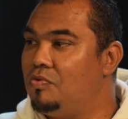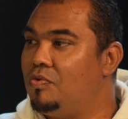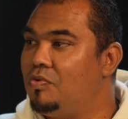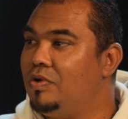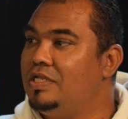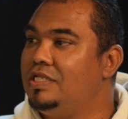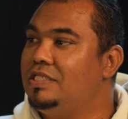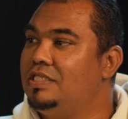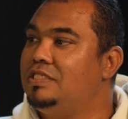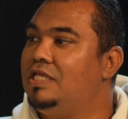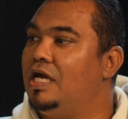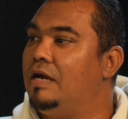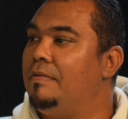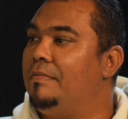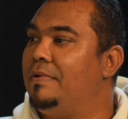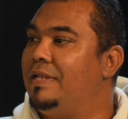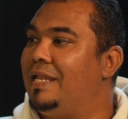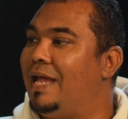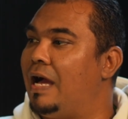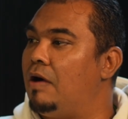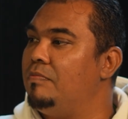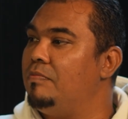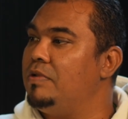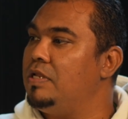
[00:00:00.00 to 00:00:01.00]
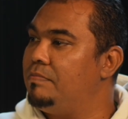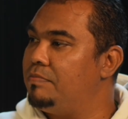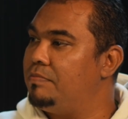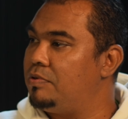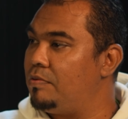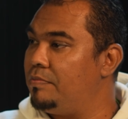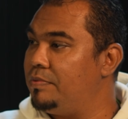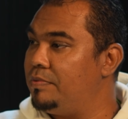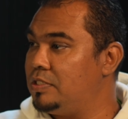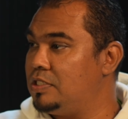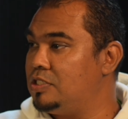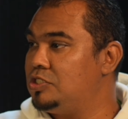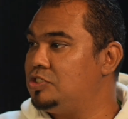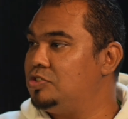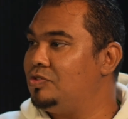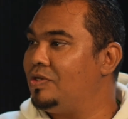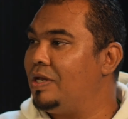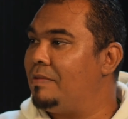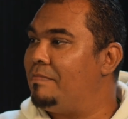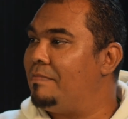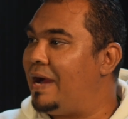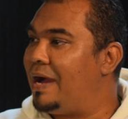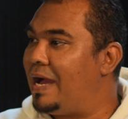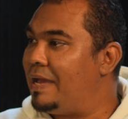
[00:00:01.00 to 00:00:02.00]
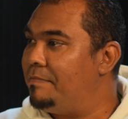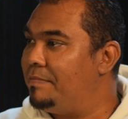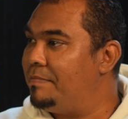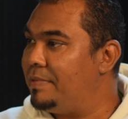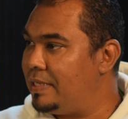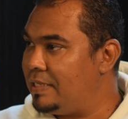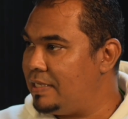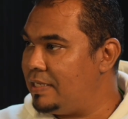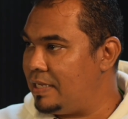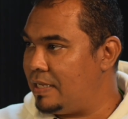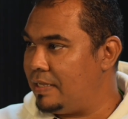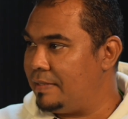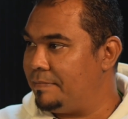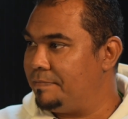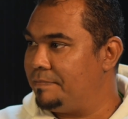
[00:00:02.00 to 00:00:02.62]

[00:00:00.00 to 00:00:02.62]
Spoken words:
will determine how many properties you can buy per year.